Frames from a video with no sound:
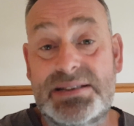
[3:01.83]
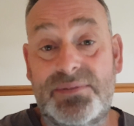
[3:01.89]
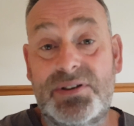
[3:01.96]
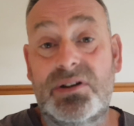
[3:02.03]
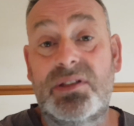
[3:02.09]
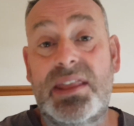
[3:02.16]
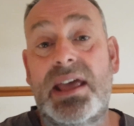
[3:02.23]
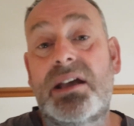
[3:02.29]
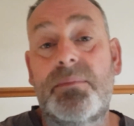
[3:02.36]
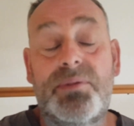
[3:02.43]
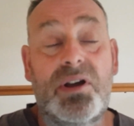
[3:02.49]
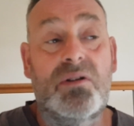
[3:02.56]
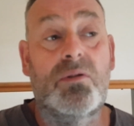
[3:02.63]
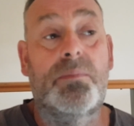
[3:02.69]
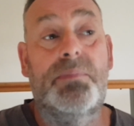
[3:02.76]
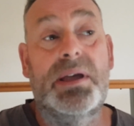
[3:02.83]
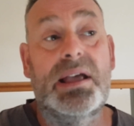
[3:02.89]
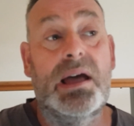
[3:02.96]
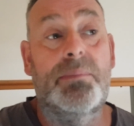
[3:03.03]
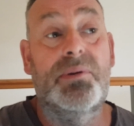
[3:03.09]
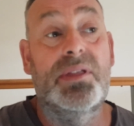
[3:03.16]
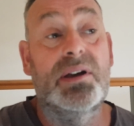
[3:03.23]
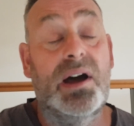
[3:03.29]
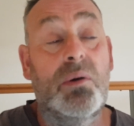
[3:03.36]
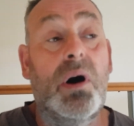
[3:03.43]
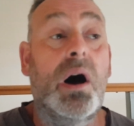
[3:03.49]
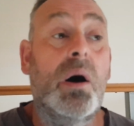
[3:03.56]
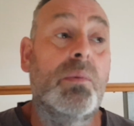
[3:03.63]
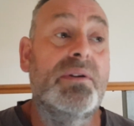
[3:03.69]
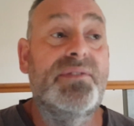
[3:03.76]
something on their computer will ping up and they go,
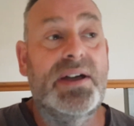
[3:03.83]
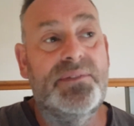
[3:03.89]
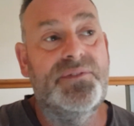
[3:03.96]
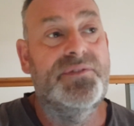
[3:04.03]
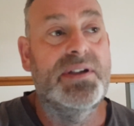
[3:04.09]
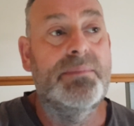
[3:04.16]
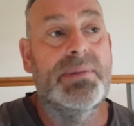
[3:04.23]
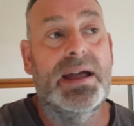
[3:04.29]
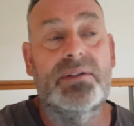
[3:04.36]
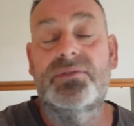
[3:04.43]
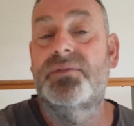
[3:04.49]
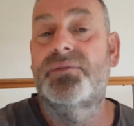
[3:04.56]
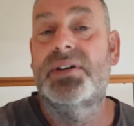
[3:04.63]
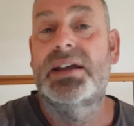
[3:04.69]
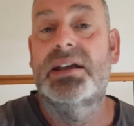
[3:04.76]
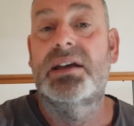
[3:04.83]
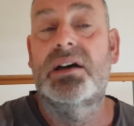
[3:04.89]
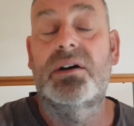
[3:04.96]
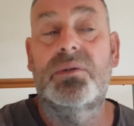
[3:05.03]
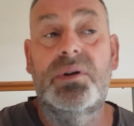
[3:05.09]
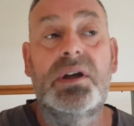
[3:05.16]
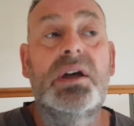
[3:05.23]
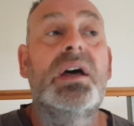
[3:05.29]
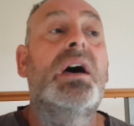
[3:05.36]
oh, we've had feedback from Van Gogh.